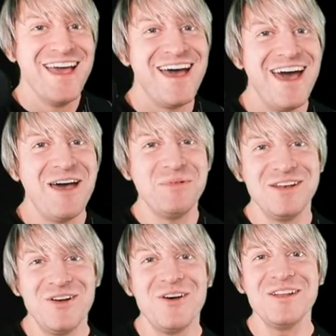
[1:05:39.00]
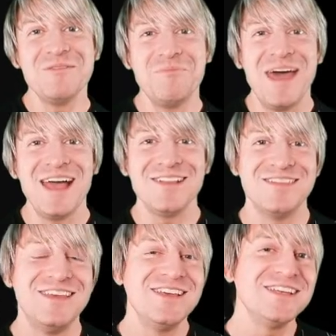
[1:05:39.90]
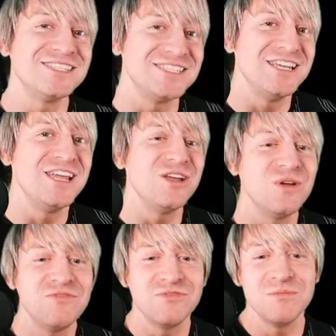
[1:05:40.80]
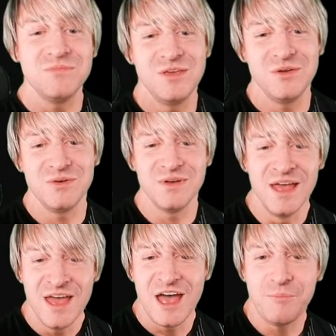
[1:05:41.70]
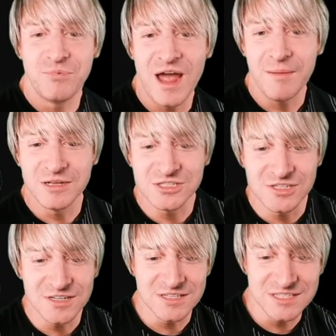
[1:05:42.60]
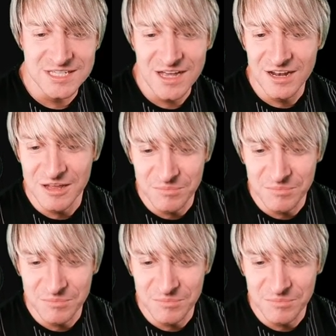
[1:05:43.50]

I've been holding back this secret from you. I probably shouldn't tell it,